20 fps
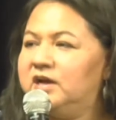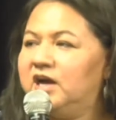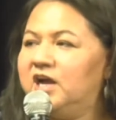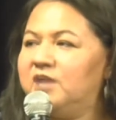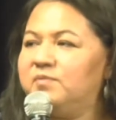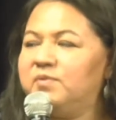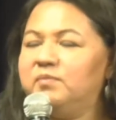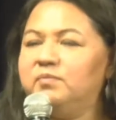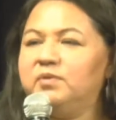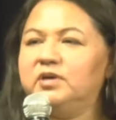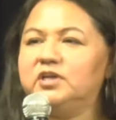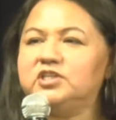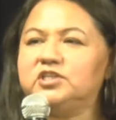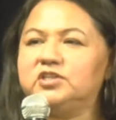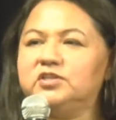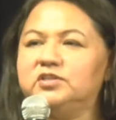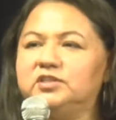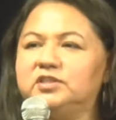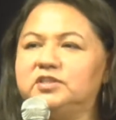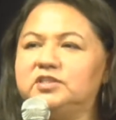I remember
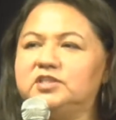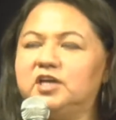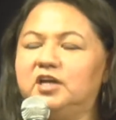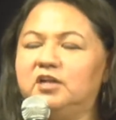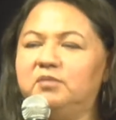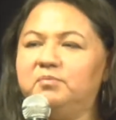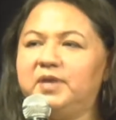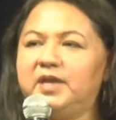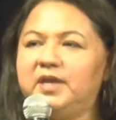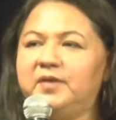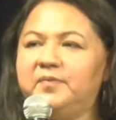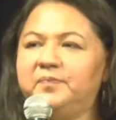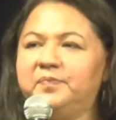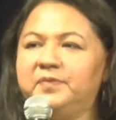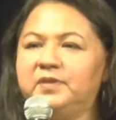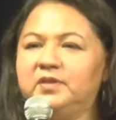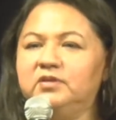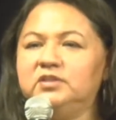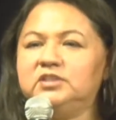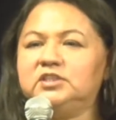she used to tell me,
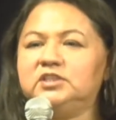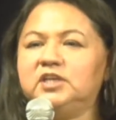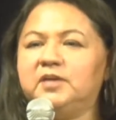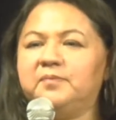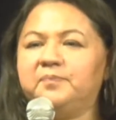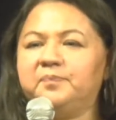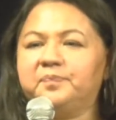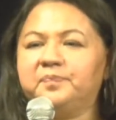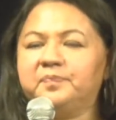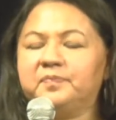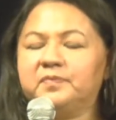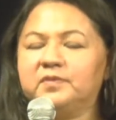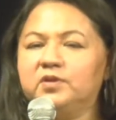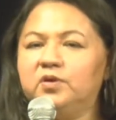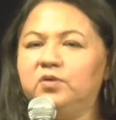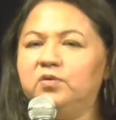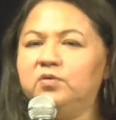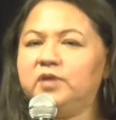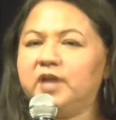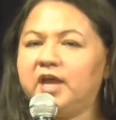Nusip,
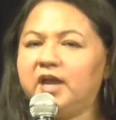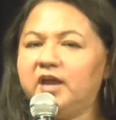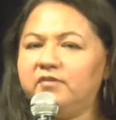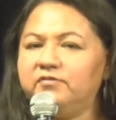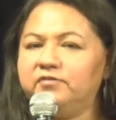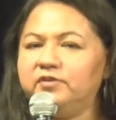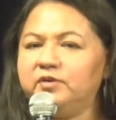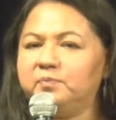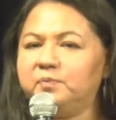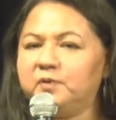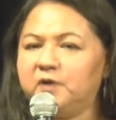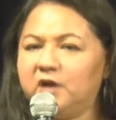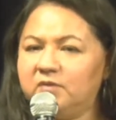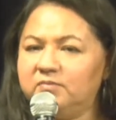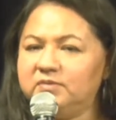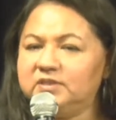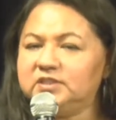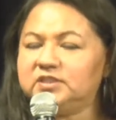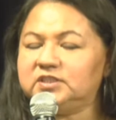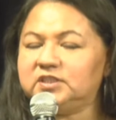don't ever
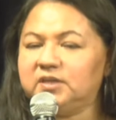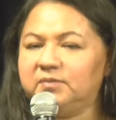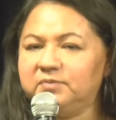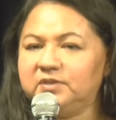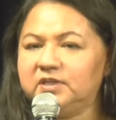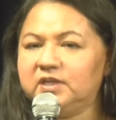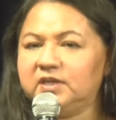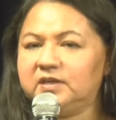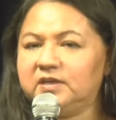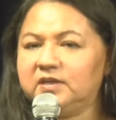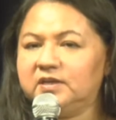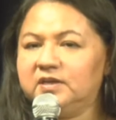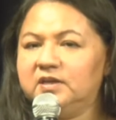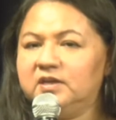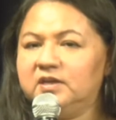promise something.